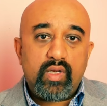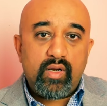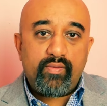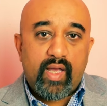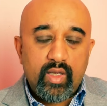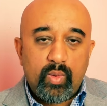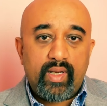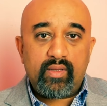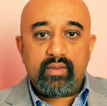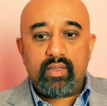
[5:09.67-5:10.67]
they're
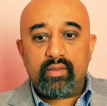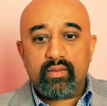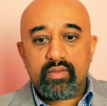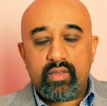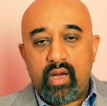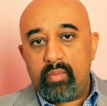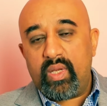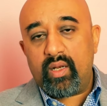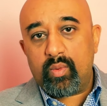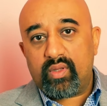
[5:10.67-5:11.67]
evaluating the deals, they're
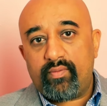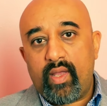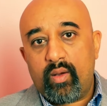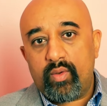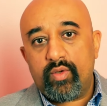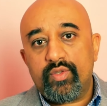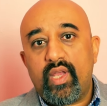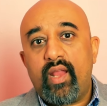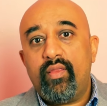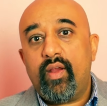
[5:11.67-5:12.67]
meeting with the founders,
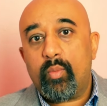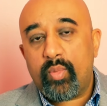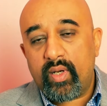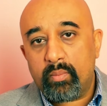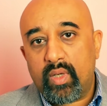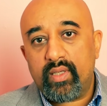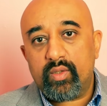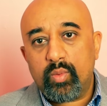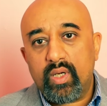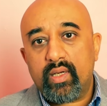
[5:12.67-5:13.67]
and they're putting money
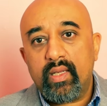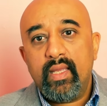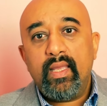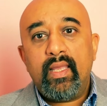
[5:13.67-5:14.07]
to work.